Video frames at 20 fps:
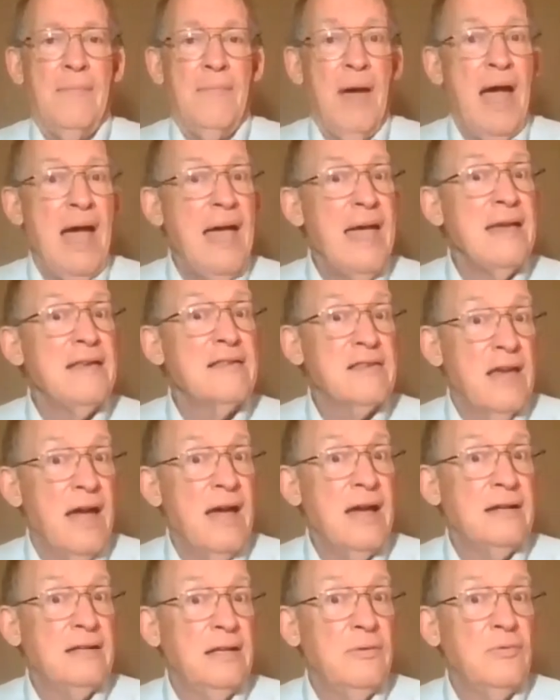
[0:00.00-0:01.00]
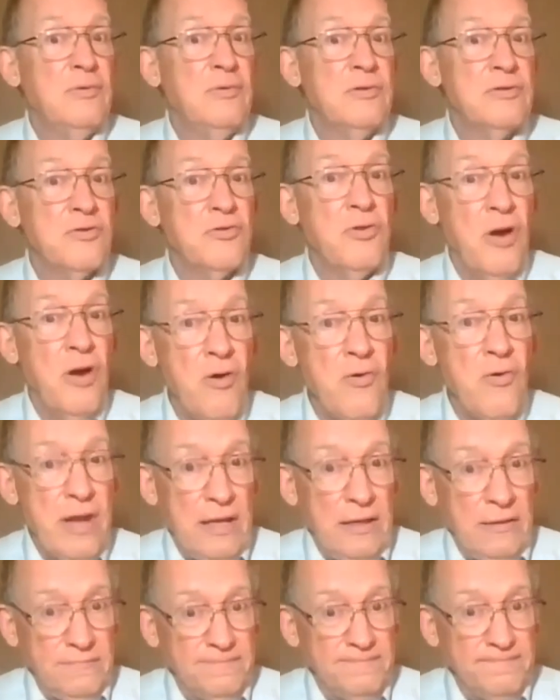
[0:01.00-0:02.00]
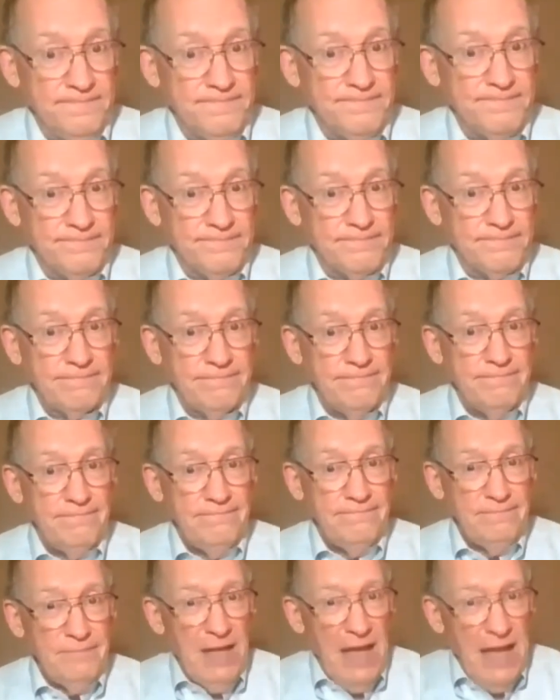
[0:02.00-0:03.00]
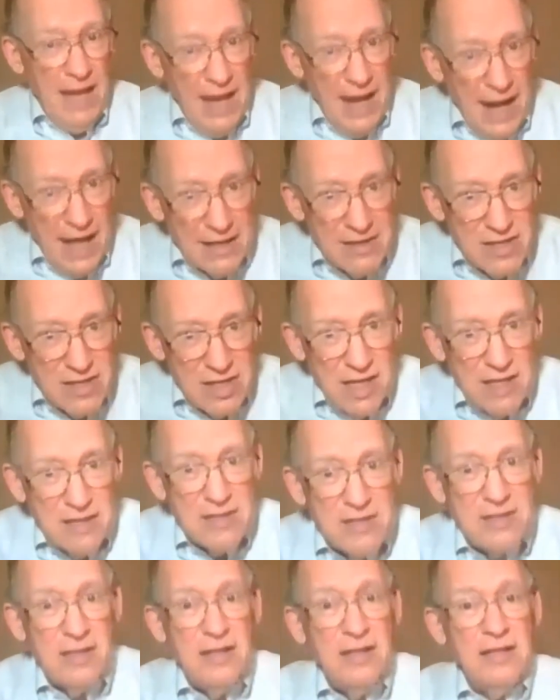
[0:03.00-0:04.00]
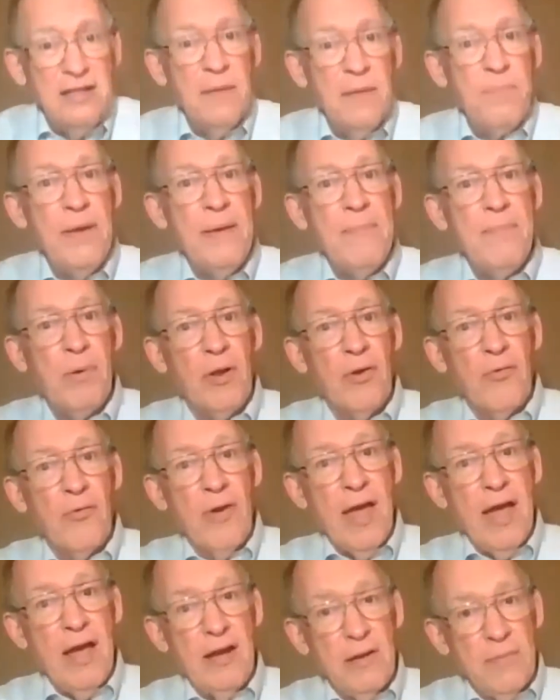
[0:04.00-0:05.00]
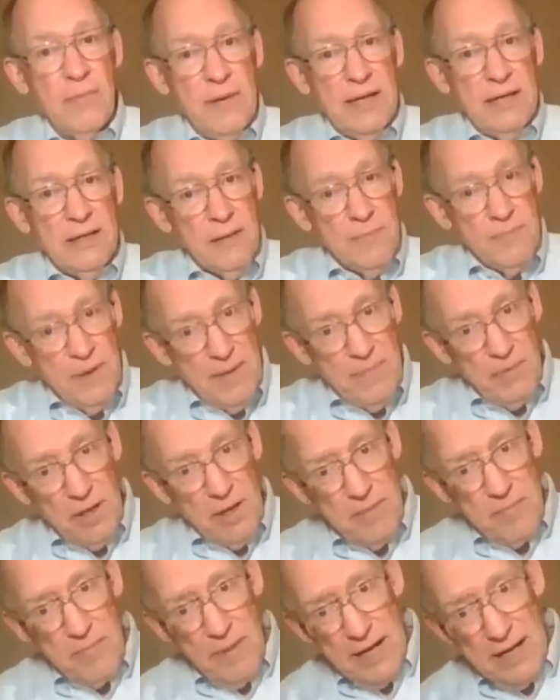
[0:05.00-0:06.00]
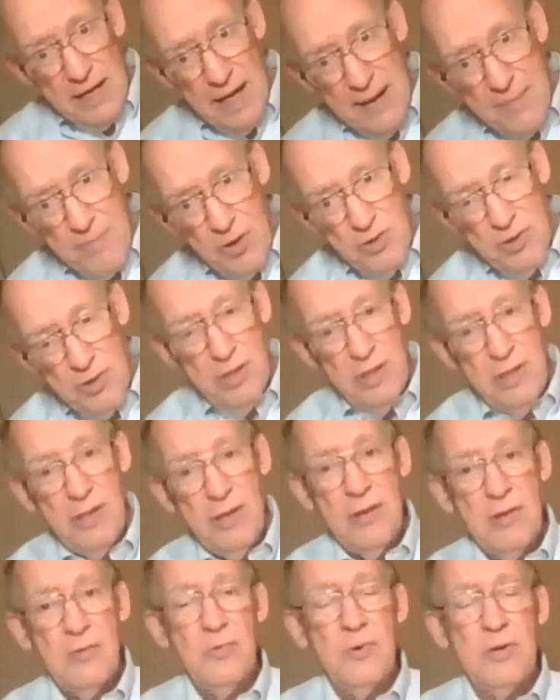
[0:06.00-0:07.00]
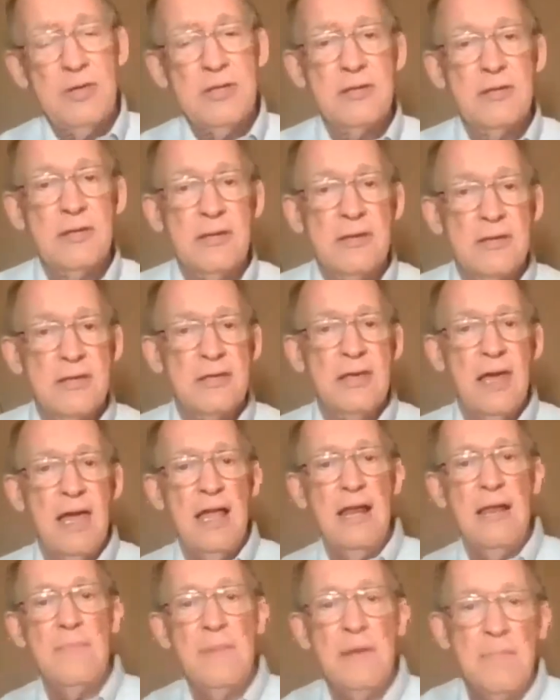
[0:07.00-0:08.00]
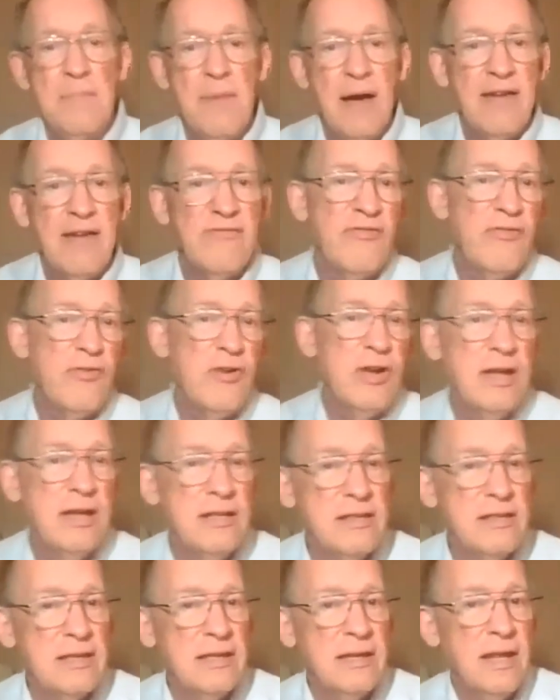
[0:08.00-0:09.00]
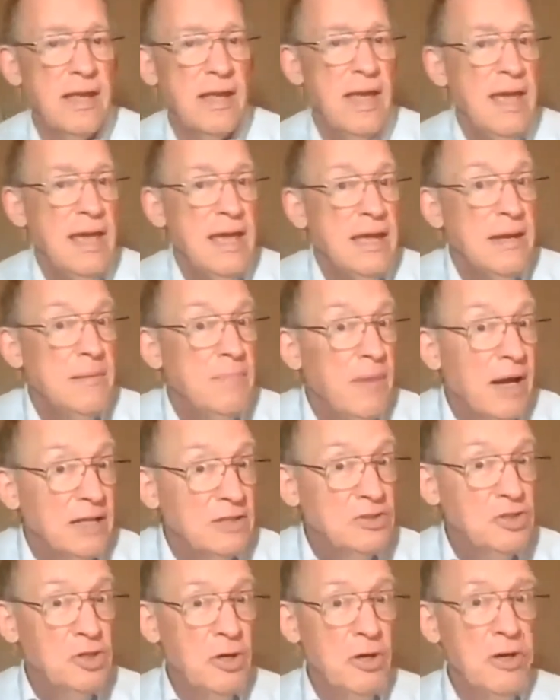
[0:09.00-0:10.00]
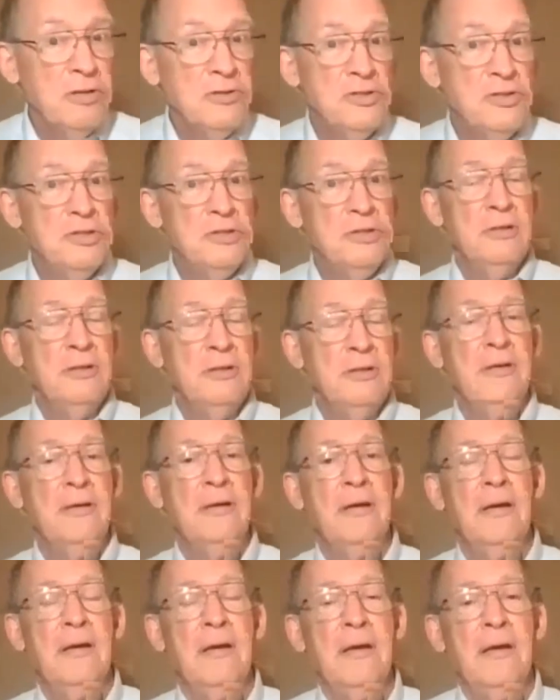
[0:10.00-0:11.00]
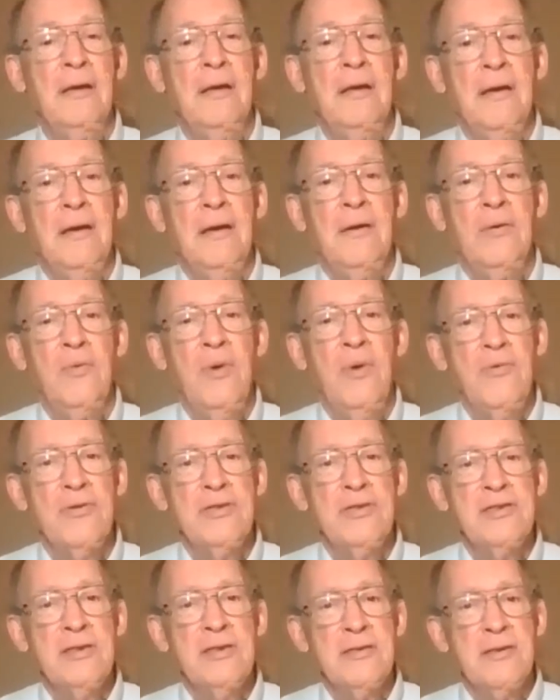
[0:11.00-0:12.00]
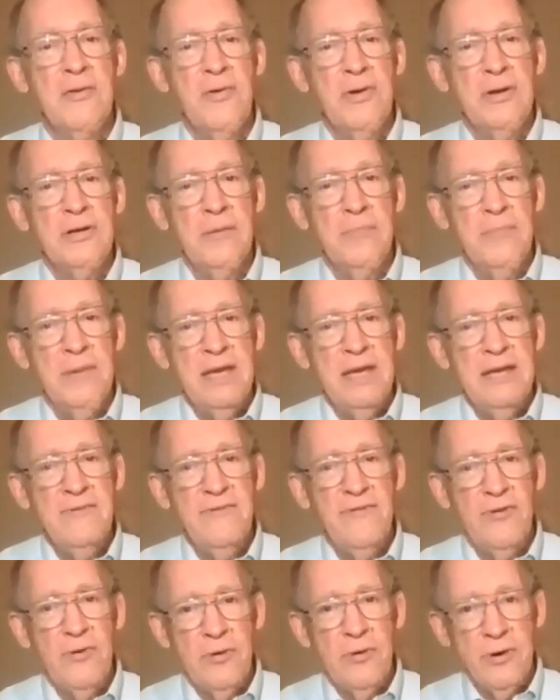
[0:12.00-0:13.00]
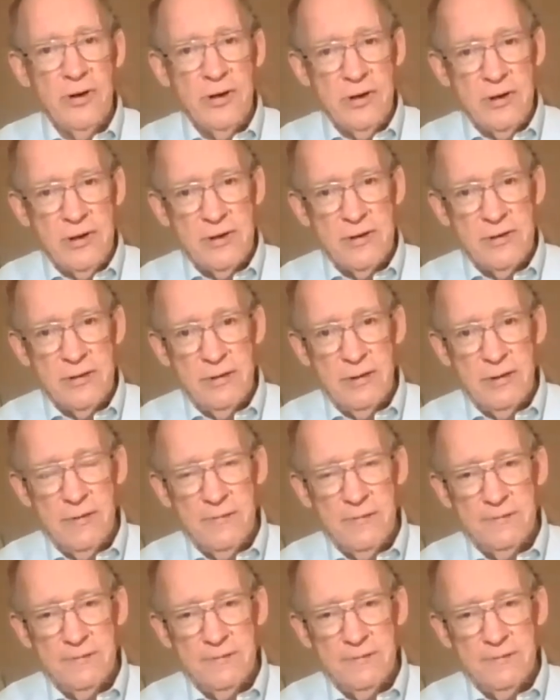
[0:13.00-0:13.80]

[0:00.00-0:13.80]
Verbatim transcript: My anxiety was growing and I sensed it in the people around me, and the people in my neighborhood here in Winston-Salem, and my friends, and in my church. What was this going to mean for us?